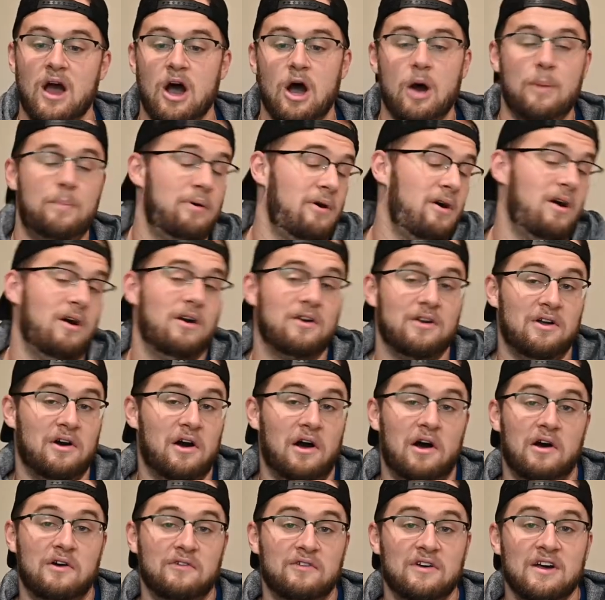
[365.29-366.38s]
a part
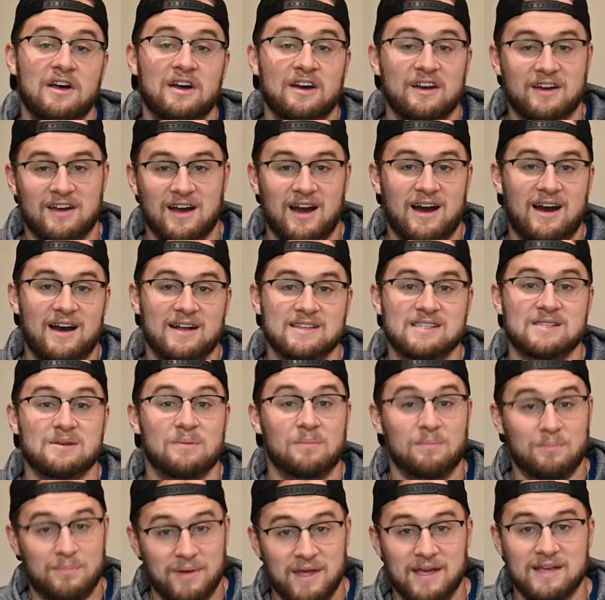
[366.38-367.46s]
of God's
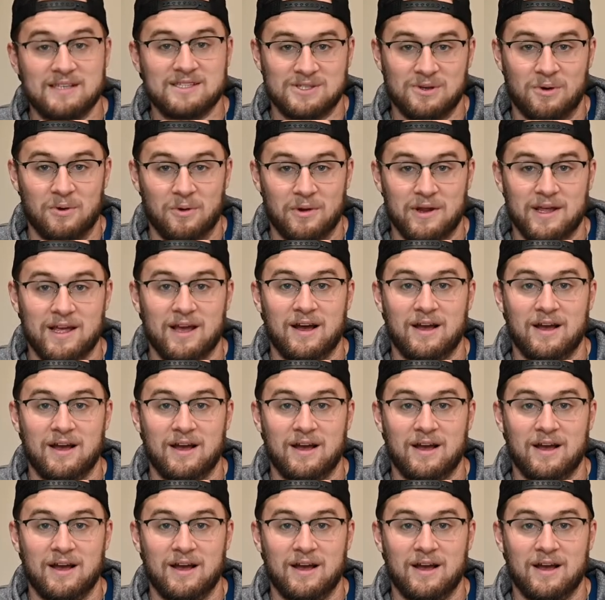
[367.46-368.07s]
big story,